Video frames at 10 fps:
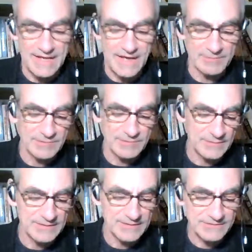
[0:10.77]
I'm
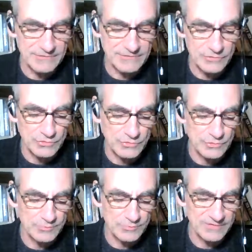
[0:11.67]
doing this
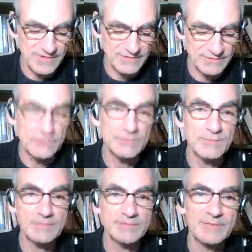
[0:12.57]
to present to you
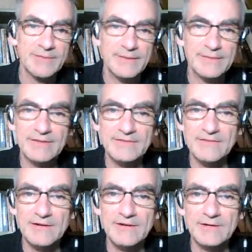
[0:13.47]
maybe some of the things
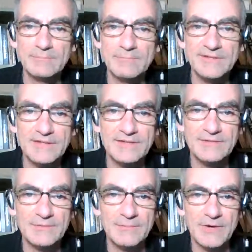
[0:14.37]
that are
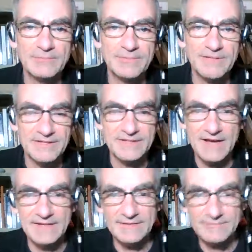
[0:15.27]
particular about being an
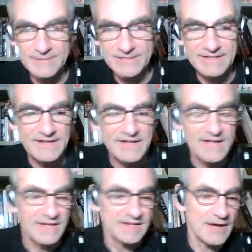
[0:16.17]
INFP.
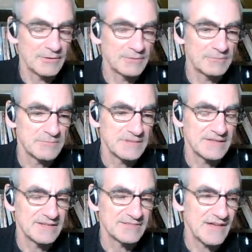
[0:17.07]
Now,
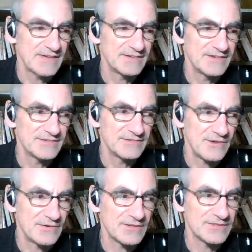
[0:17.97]
it's not
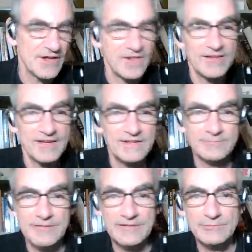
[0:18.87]
necessarily that all
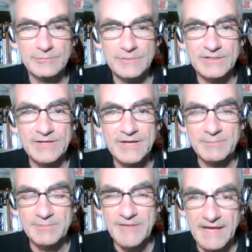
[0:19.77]
INFPs will
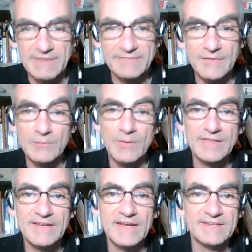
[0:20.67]
behave in the way
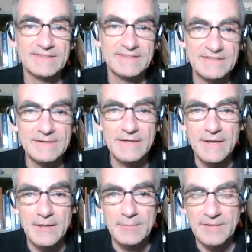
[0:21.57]
that I did,
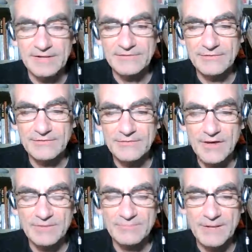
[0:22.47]
but I just
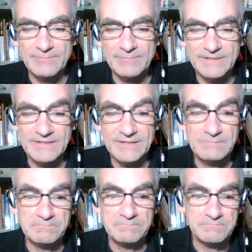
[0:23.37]
thought it might be
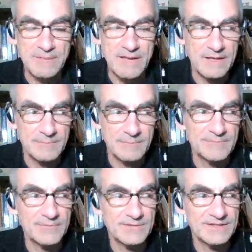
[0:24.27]

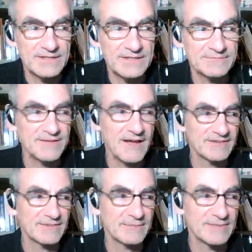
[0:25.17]
helpful to give kind
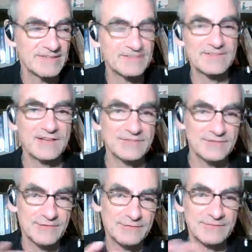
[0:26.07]
of some of the insights
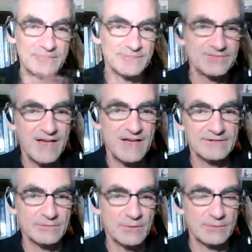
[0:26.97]
of the flip side
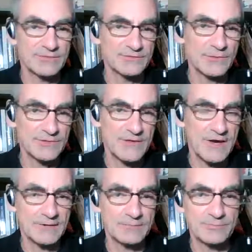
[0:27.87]
of what was going
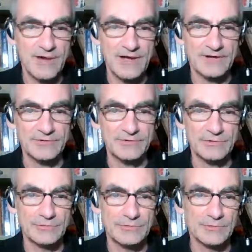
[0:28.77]
on prior
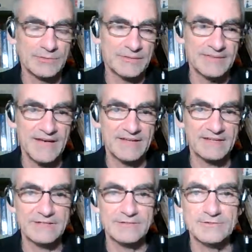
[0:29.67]
to that
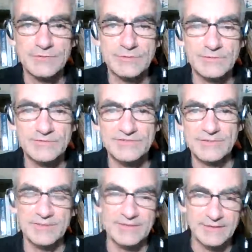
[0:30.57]
interview and
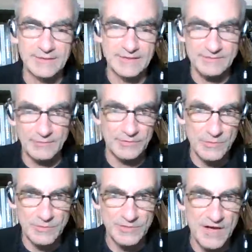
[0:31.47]
some of the things that were
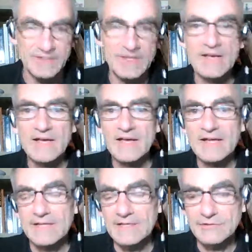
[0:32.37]
going on
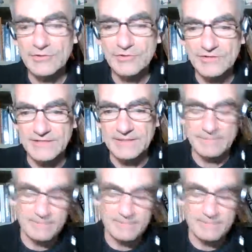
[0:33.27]
internally.